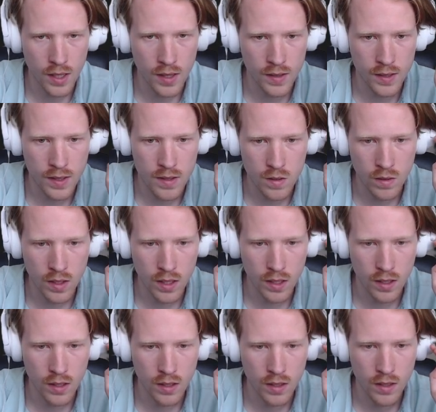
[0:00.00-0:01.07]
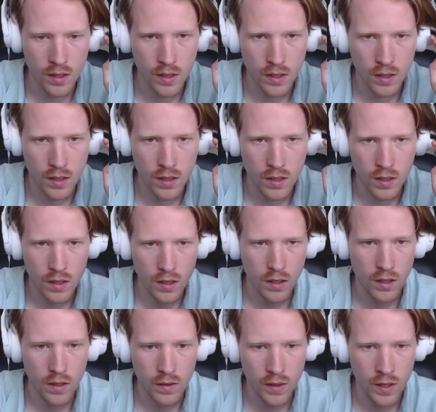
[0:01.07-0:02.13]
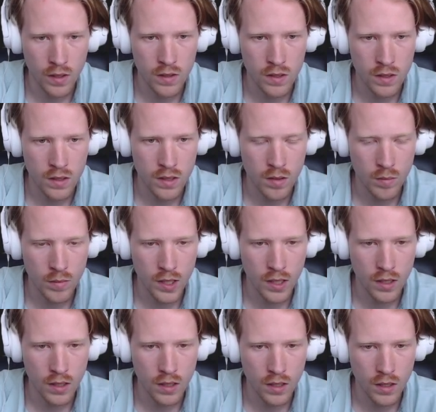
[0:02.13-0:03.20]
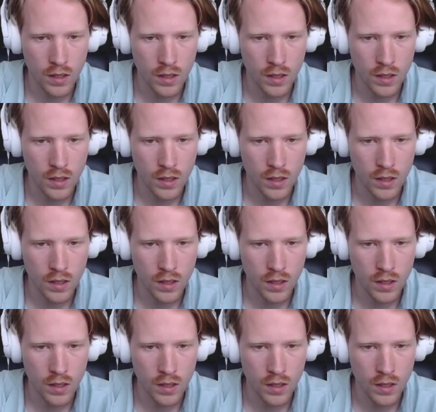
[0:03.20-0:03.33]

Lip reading: I think that's okay. That looks good to me.